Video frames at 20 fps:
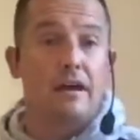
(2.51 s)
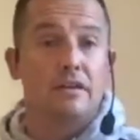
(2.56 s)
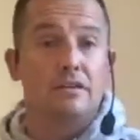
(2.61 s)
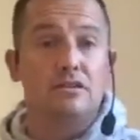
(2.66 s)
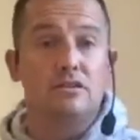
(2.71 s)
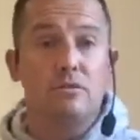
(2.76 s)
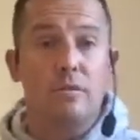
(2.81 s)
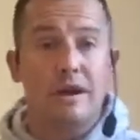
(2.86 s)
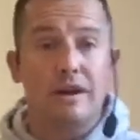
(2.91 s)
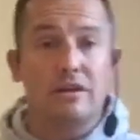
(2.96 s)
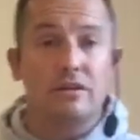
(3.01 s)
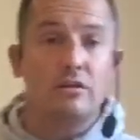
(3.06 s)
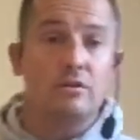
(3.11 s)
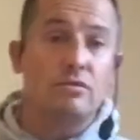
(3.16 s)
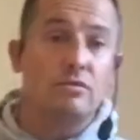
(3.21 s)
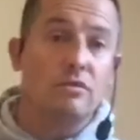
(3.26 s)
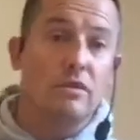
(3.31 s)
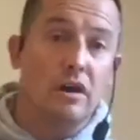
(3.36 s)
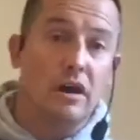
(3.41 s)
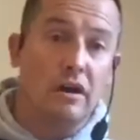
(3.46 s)
Do I
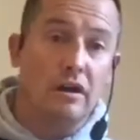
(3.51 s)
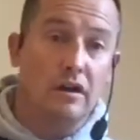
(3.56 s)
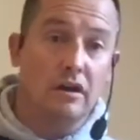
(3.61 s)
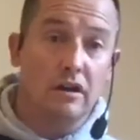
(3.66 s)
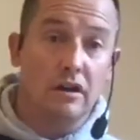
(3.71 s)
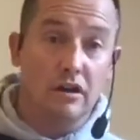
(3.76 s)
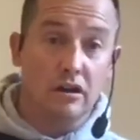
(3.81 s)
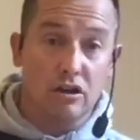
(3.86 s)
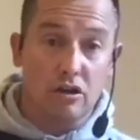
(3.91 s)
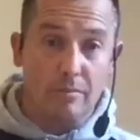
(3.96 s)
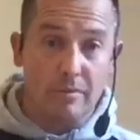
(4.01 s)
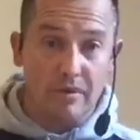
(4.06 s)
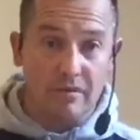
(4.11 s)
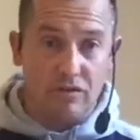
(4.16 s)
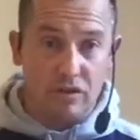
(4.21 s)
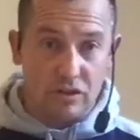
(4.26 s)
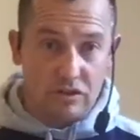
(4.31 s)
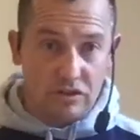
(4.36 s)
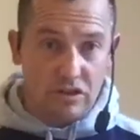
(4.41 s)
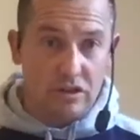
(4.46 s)
know a couple of
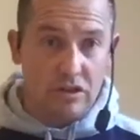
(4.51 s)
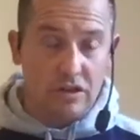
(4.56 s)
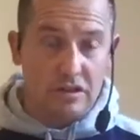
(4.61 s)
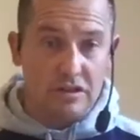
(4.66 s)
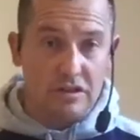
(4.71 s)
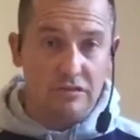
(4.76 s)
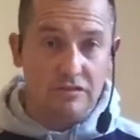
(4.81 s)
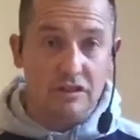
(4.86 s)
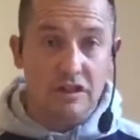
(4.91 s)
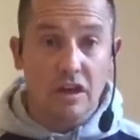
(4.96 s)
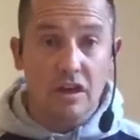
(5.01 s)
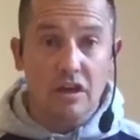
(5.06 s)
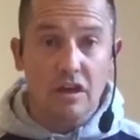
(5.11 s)
alternatives